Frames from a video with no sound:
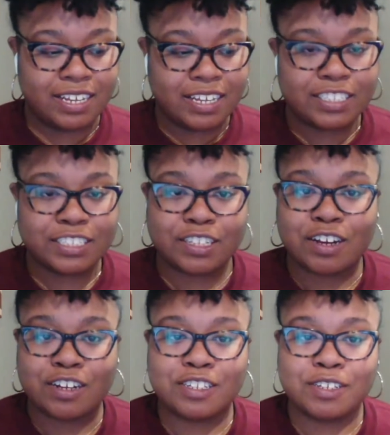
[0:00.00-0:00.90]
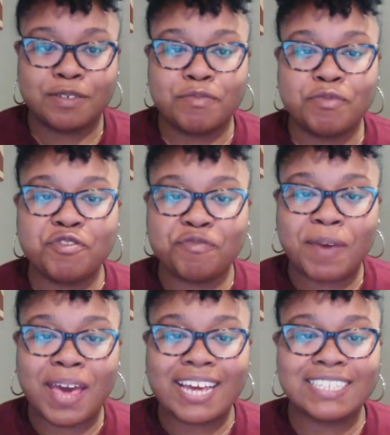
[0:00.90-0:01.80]
start to move
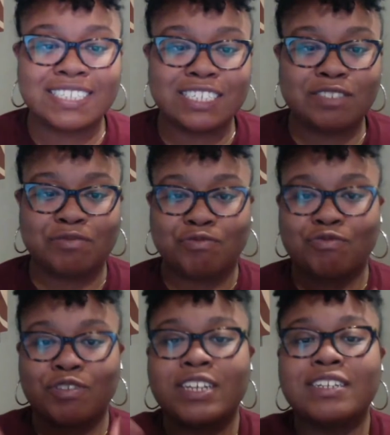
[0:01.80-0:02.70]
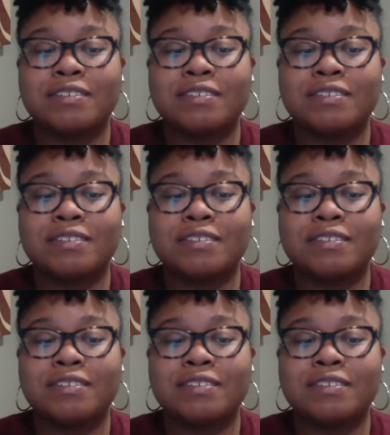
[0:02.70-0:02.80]
past this rut